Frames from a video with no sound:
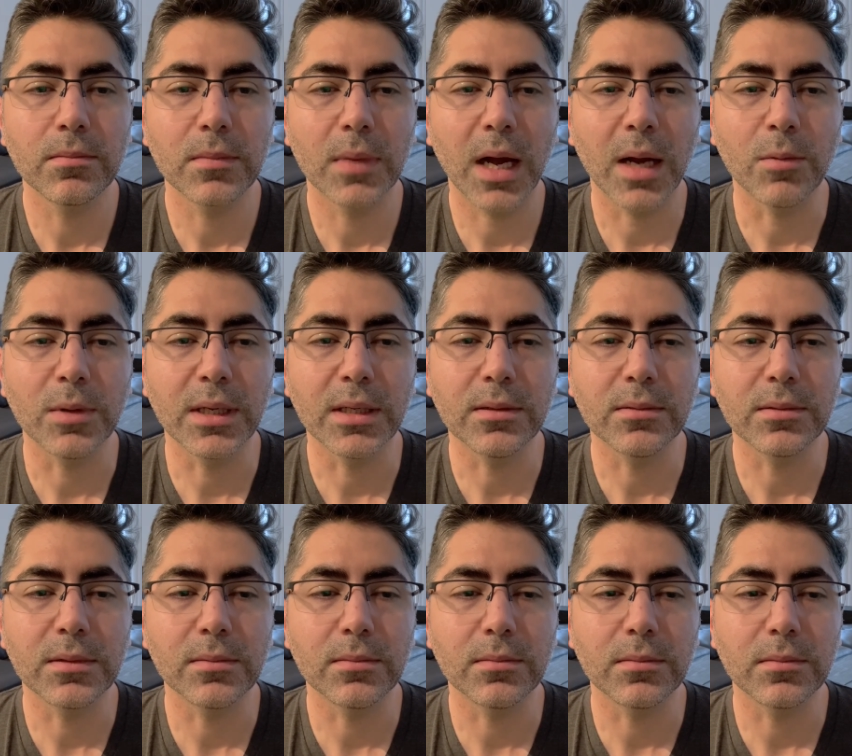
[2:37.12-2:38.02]
I
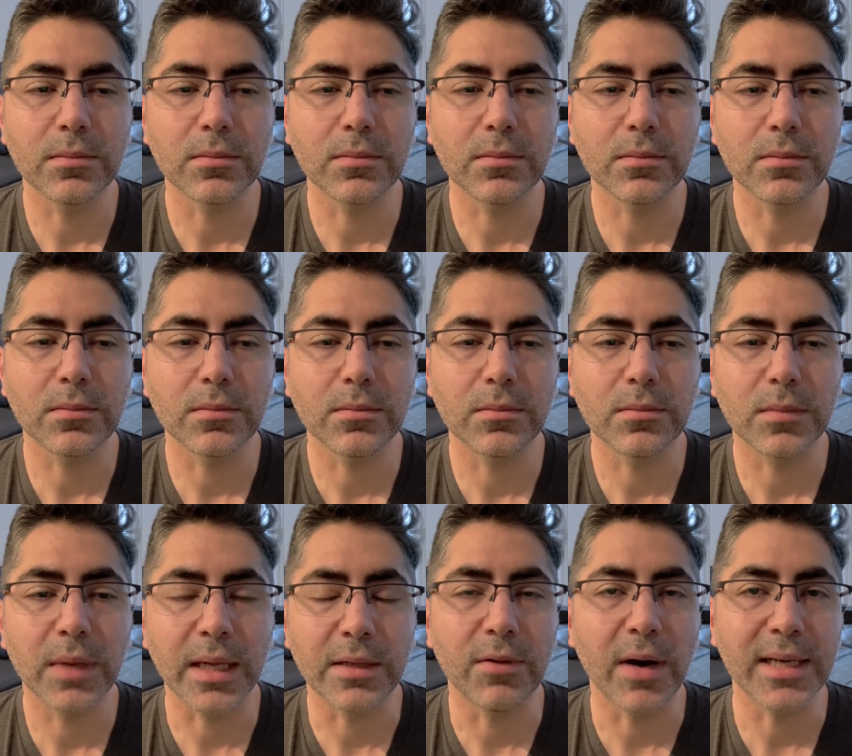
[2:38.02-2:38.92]
wouldn't
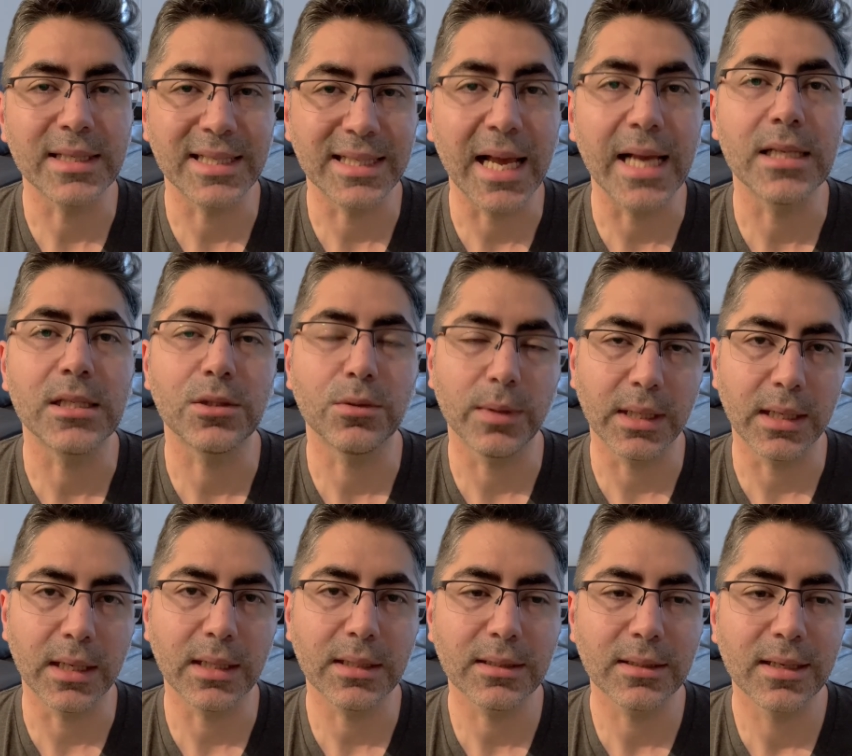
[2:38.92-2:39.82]
advise against
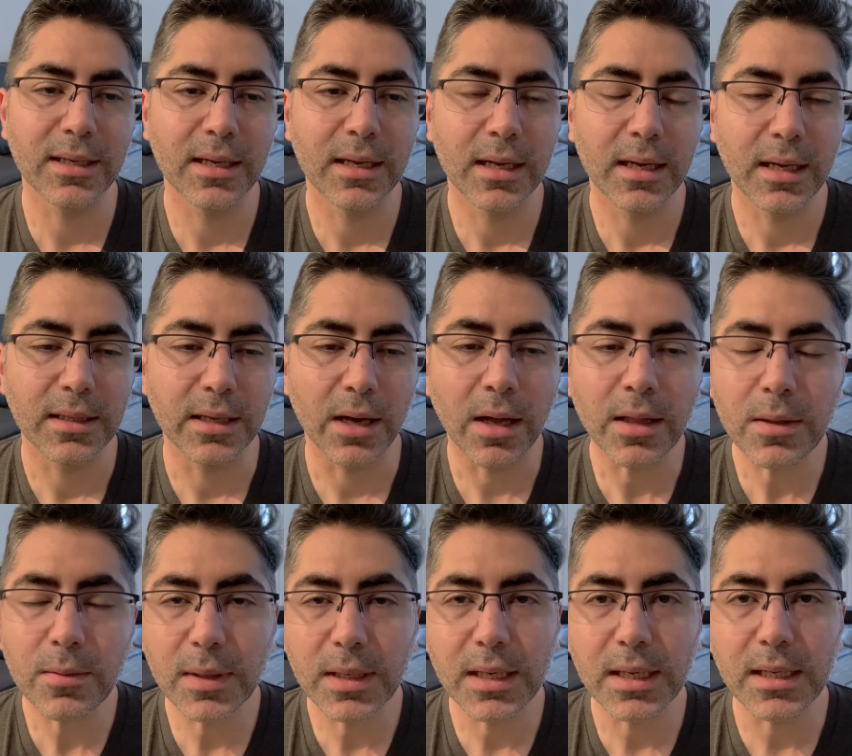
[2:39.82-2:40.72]
reading it. The other
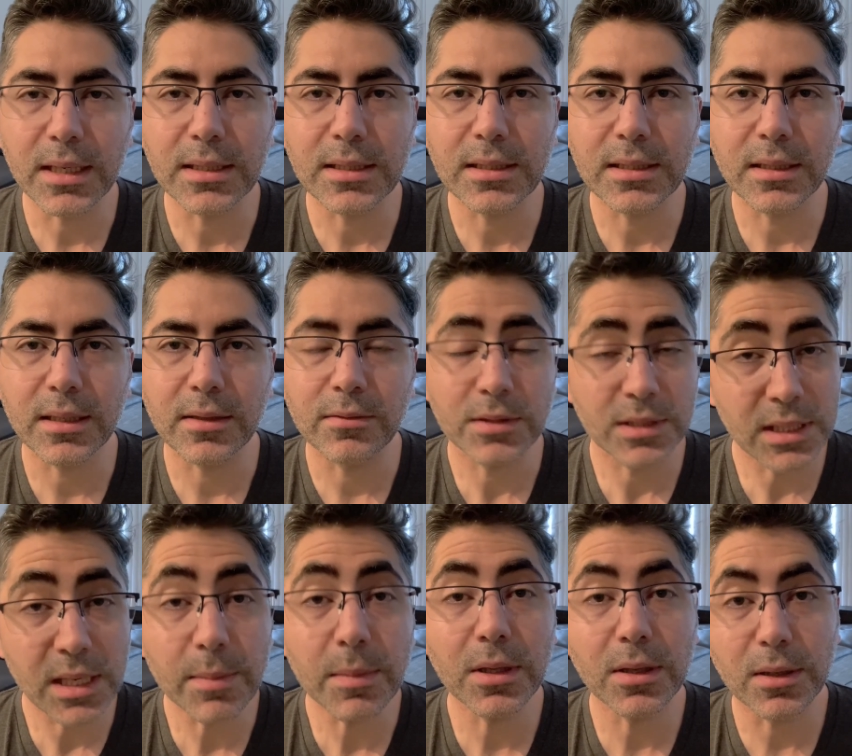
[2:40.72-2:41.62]
one is a
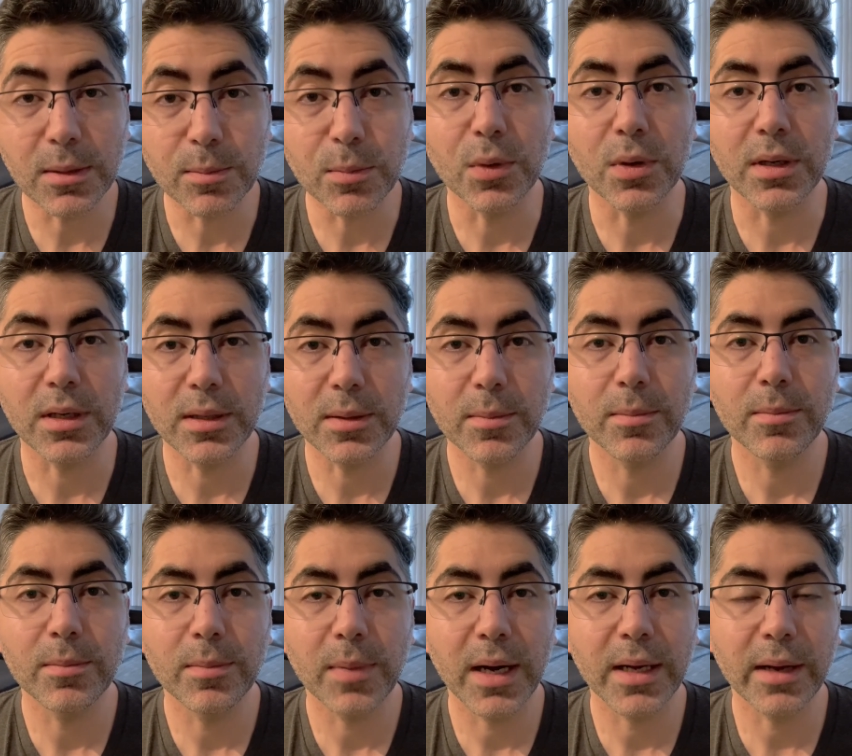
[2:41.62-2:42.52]
similar book
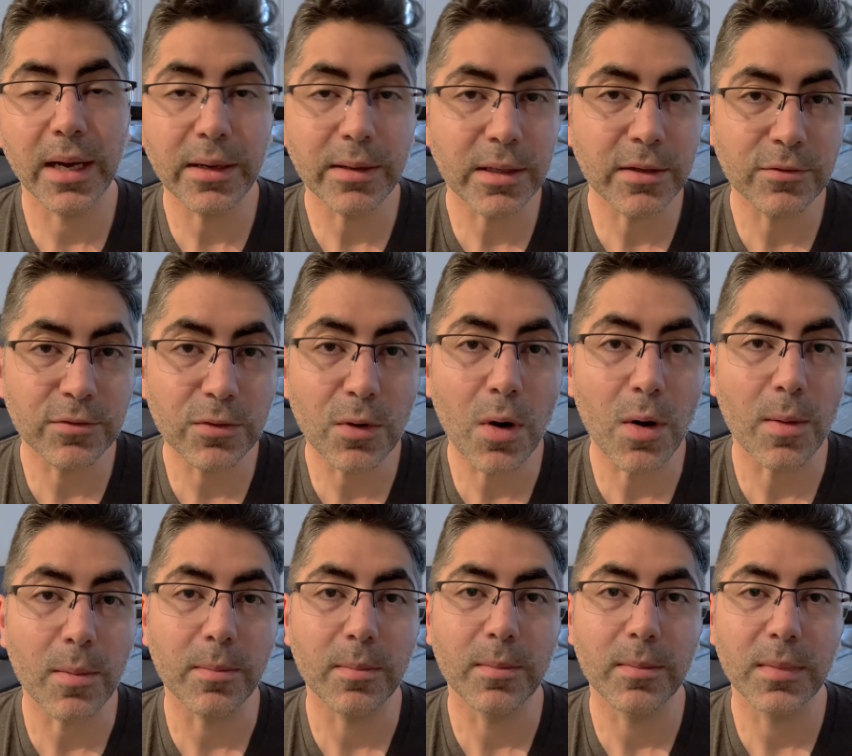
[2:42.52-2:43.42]
by Erich
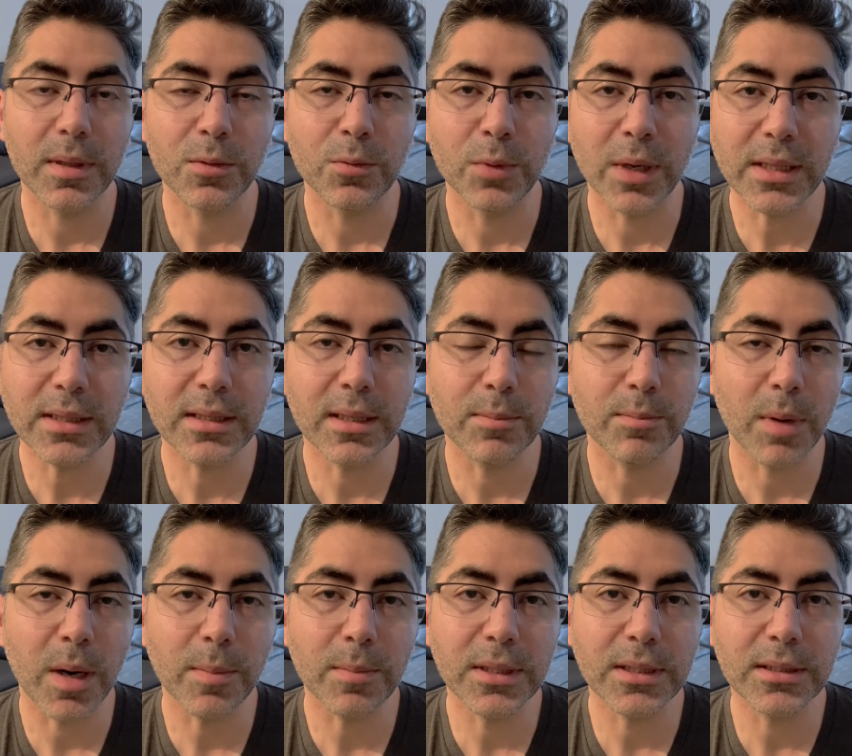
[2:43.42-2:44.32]
Fromm, written and
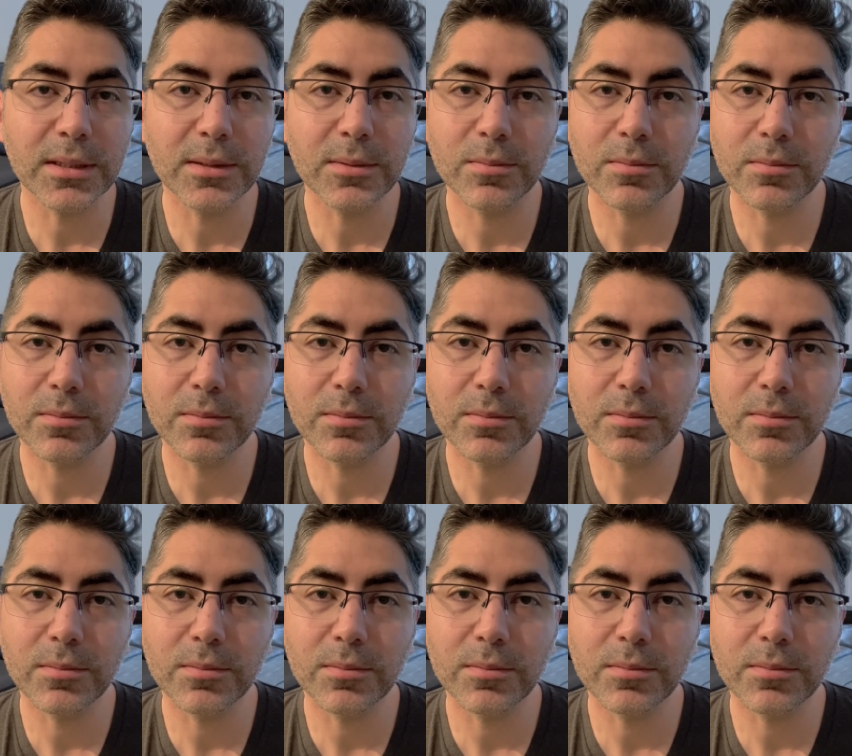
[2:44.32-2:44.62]
published